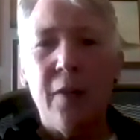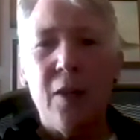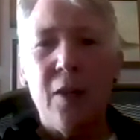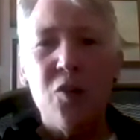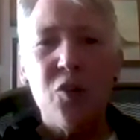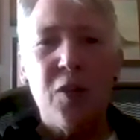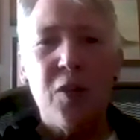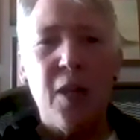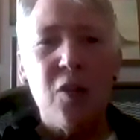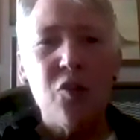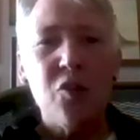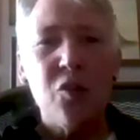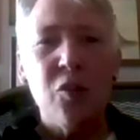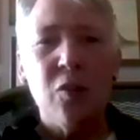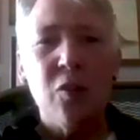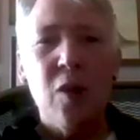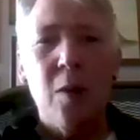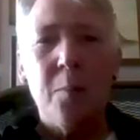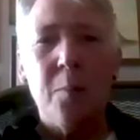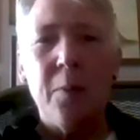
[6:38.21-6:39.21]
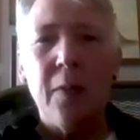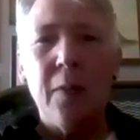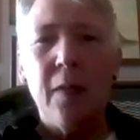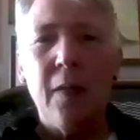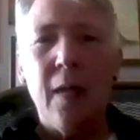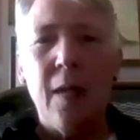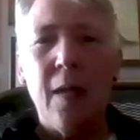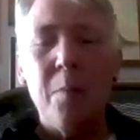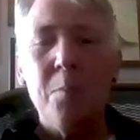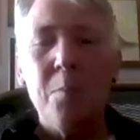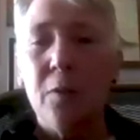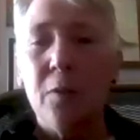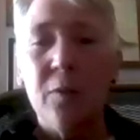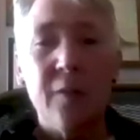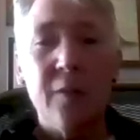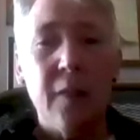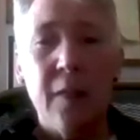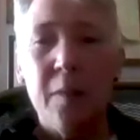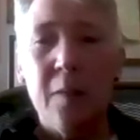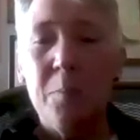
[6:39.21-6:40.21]
the educational company, and
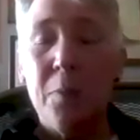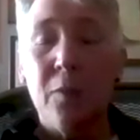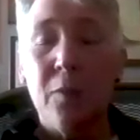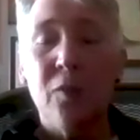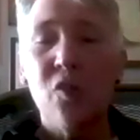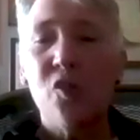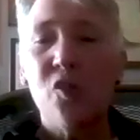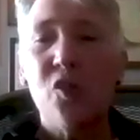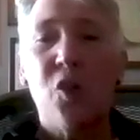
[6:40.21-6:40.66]
Built in